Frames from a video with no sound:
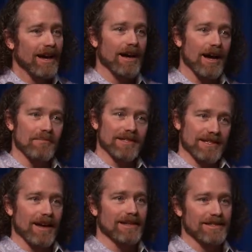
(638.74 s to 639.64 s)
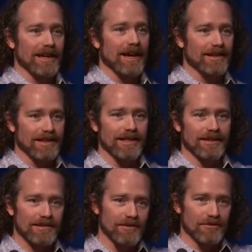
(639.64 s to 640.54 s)
I'm the science guy that
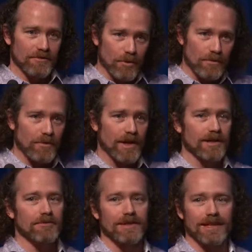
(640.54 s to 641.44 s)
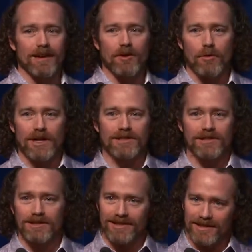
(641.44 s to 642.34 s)
they, phone a friend when they have a
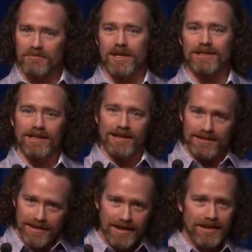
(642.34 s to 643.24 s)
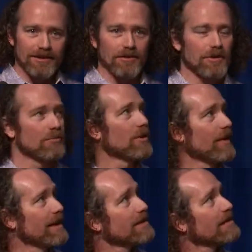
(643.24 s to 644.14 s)
question. Does this make sense? What about
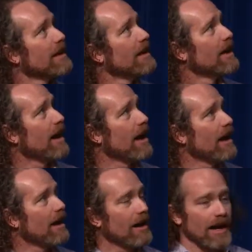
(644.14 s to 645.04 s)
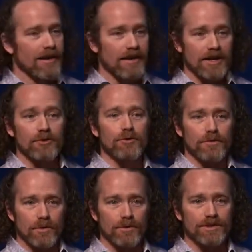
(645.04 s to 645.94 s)
this? I do
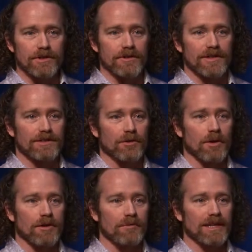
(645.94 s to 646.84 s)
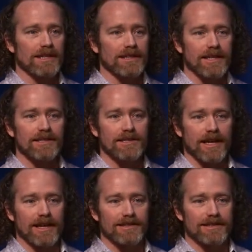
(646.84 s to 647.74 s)
full service, so on really litigious
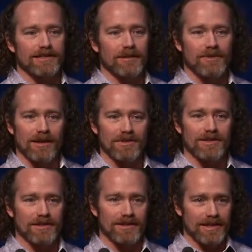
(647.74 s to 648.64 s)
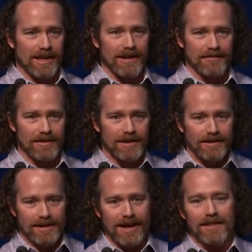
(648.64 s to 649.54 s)
cases, sometimes it's good to have
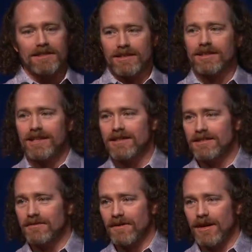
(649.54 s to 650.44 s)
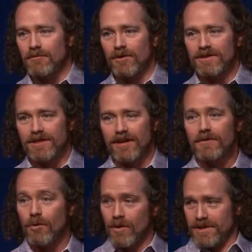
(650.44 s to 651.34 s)
the guy that's going to testify about
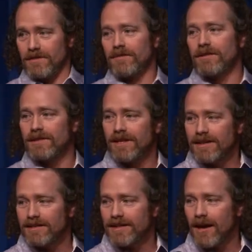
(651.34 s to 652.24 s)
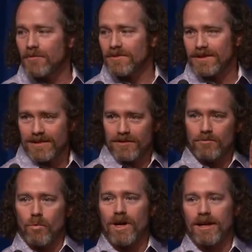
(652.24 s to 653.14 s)
stuff go out to the field and take the samples, because then
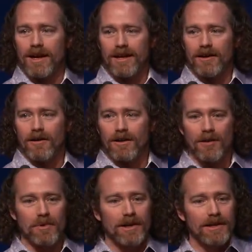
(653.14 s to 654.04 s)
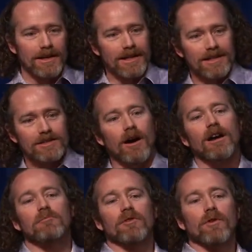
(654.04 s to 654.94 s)
there's one guy to call up, and he can
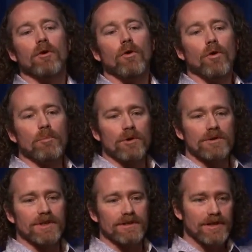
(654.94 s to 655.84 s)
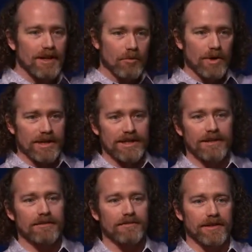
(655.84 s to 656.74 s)
talk about the whole process, what you did
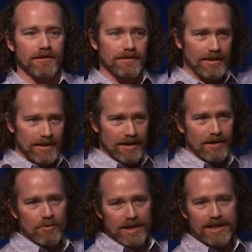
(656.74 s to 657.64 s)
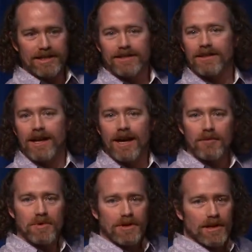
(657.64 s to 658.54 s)
in the field, what you did in the
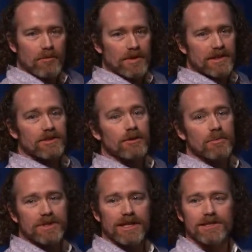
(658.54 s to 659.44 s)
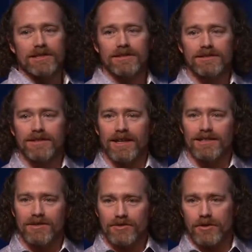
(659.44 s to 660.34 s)
lab, and what the interpretation is, and that
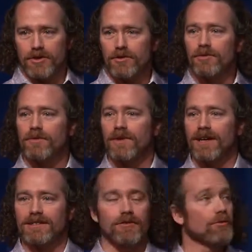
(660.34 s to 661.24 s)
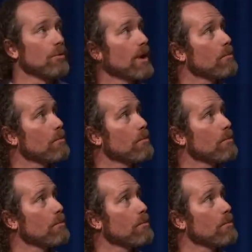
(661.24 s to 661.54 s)
just sort of unifies it through one